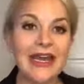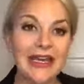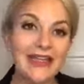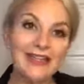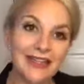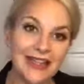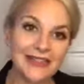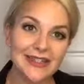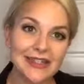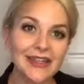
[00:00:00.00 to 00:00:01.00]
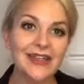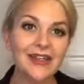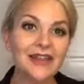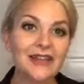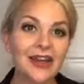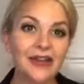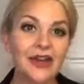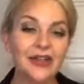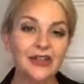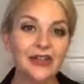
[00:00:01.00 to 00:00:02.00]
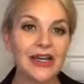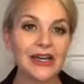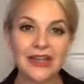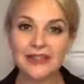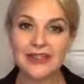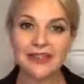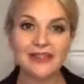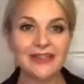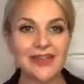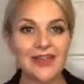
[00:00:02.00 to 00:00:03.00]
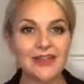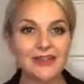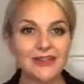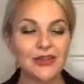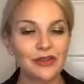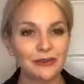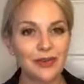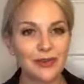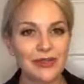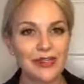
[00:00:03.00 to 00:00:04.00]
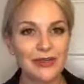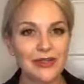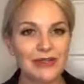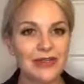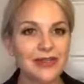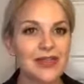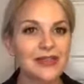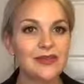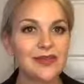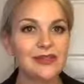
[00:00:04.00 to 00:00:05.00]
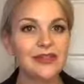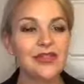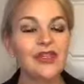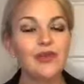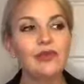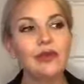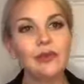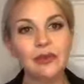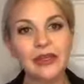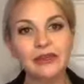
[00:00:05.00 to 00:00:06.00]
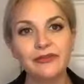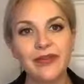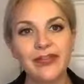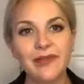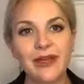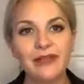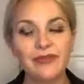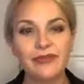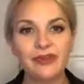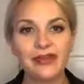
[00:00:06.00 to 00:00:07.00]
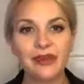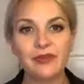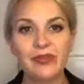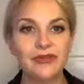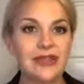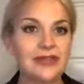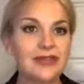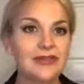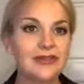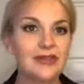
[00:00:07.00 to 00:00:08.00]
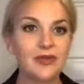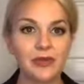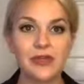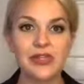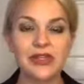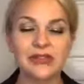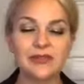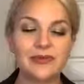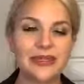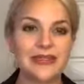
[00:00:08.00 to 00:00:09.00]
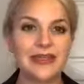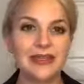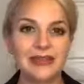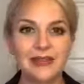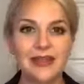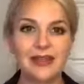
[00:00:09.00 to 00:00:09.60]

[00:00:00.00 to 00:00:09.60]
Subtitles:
And then the last thing. Now, although I have said it, and you've probably experienced it as well, when we're wearing a face mask, we feel like we don't need to put moisturizer because it is